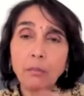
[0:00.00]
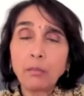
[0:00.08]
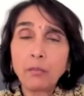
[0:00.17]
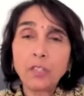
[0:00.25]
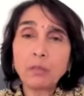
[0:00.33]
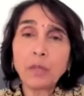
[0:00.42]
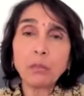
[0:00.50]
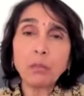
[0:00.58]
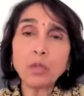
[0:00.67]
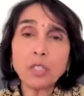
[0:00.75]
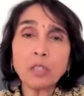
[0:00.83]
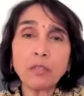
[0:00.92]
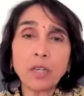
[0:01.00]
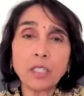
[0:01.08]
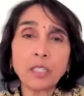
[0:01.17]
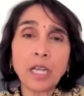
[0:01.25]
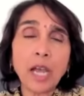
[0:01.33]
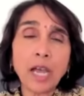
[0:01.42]
We spend most of
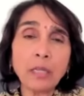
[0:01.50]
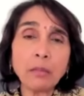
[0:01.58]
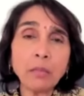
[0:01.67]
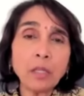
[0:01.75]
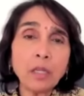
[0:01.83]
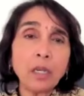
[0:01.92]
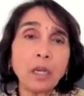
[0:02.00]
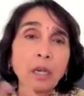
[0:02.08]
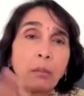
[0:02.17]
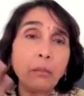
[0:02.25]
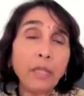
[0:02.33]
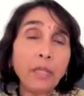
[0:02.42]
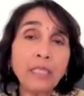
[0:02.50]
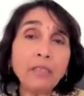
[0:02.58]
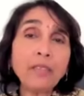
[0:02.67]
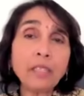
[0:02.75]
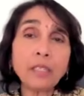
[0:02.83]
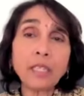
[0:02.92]
our time
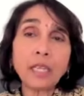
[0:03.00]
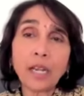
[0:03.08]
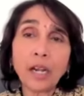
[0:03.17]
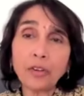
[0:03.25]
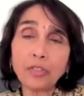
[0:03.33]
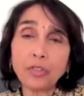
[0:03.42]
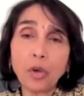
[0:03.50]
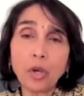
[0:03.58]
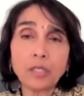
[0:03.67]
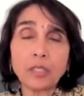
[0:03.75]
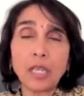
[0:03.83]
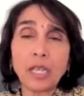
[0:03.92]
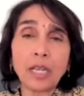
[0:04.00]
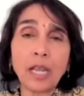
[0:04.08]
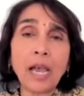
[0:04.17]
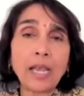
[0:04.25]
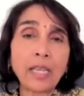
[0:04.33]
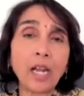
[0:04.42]
believing that our thoughts and
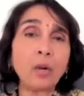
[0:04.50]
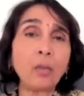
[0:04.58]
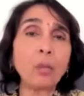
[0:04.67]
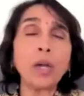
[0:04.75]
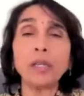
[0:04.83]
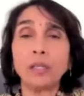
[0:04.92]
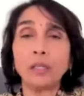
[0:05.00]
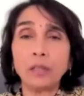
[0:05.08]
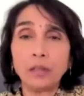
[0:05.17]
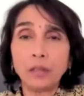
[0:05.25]
I are one.